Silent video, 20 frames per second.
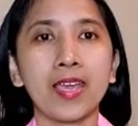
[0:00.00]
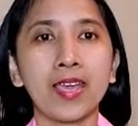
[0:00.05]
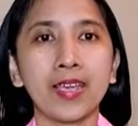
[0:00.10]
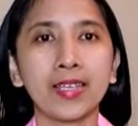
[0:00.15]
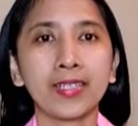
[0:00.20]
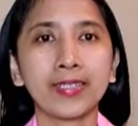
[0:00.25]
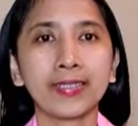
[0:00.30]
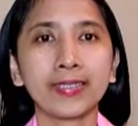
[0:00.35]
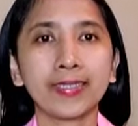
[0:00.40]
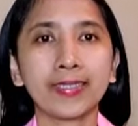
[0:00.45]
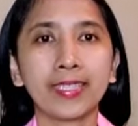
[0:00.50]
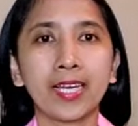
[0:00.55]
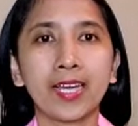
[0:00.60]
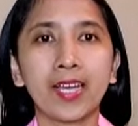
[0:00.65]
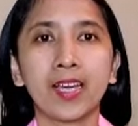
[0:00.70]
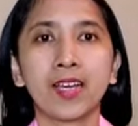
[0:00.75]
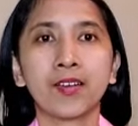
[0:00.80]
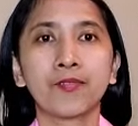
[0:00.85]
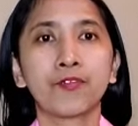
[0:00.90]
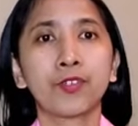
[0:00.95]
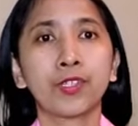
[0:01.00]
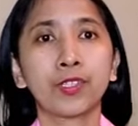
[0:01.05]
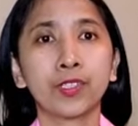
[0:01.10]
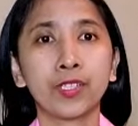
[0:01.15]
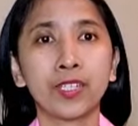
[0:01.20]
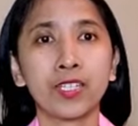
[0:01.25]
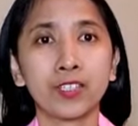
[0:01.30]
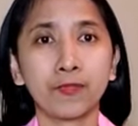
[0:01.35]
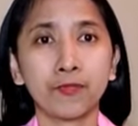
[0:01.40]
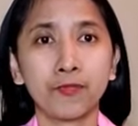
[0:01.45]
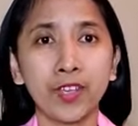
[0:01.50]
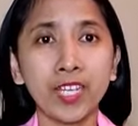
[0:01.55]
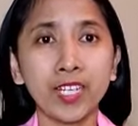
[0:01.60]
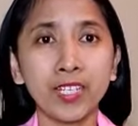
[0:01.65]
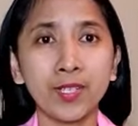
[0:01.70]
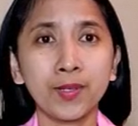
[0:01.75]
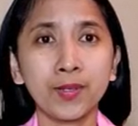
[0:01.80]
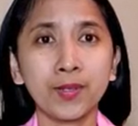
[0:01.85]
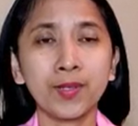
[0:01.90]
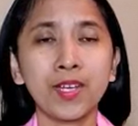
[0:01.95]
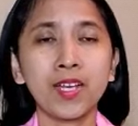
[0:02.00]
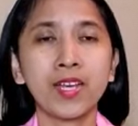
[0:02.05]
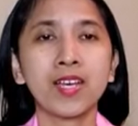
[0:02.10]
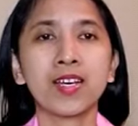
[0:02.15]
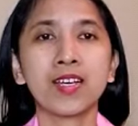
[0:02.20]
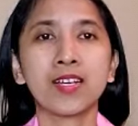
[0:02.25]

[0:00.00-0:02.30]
And for today's video,